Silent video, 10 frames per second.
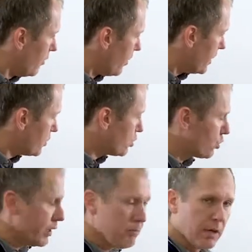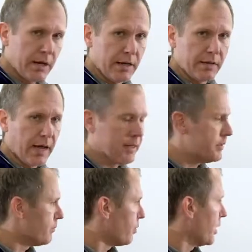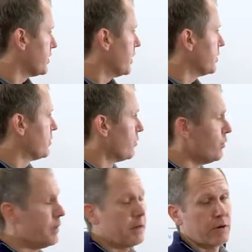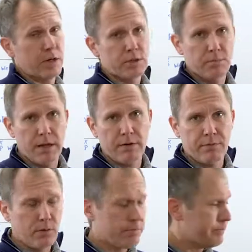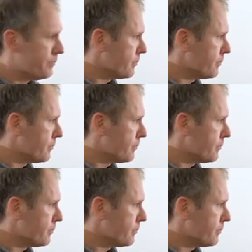but streamlining that process through the integration platform.